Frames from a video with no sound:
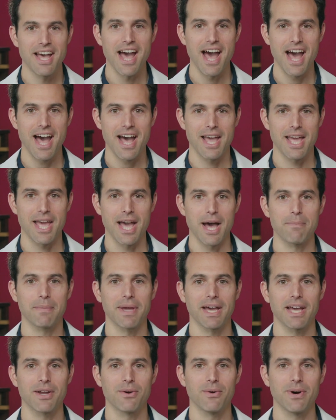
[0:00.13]
Hi, I'm
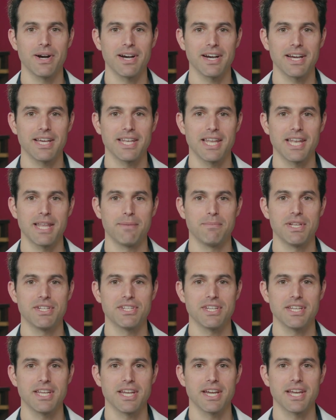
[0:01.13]
Gregoire and I'm an
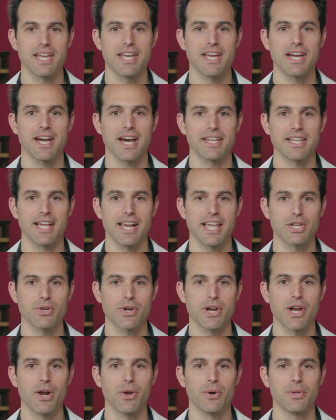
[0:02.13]
engineer here at
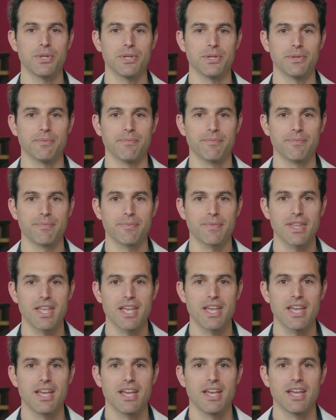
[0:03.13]
Electrical Audio.
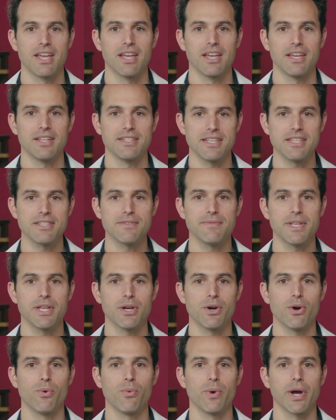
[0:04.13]
In this
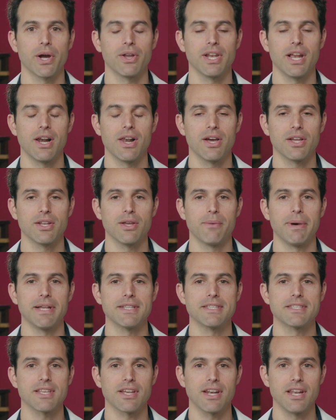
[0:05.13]
video, we're gonna learn
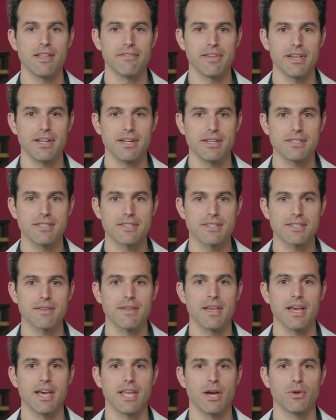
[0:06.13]
about sound levels
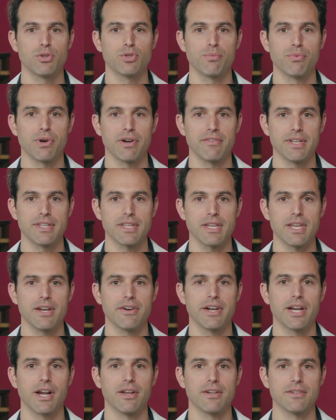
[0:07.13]
and how to prevent
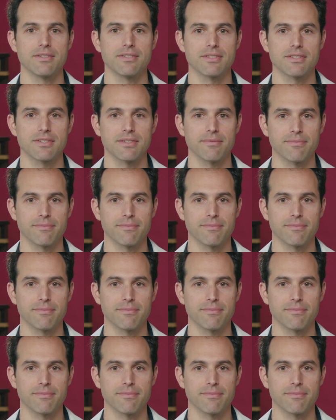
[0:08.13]
hearing loss.